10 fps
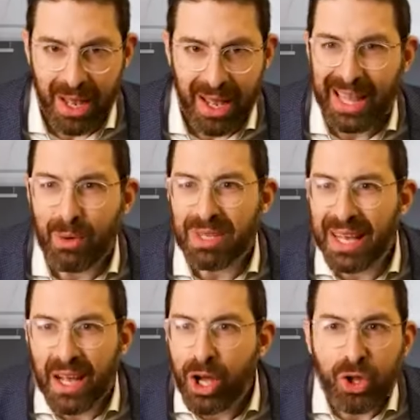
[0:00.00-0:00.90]
Mm-hmm. It was
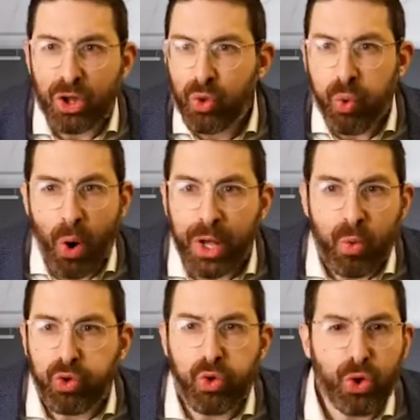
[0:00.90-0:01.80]
like
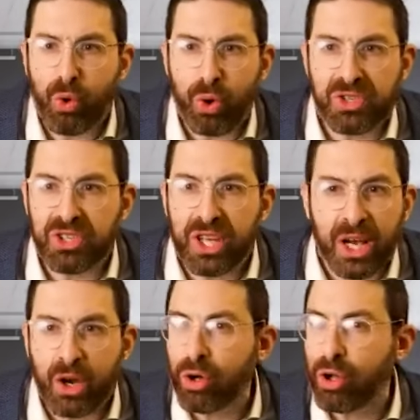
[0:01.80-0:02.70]
22 year old
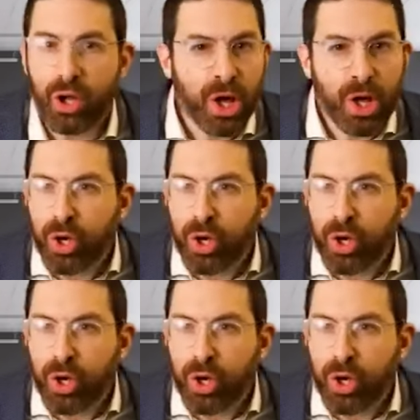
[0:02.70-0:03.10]
single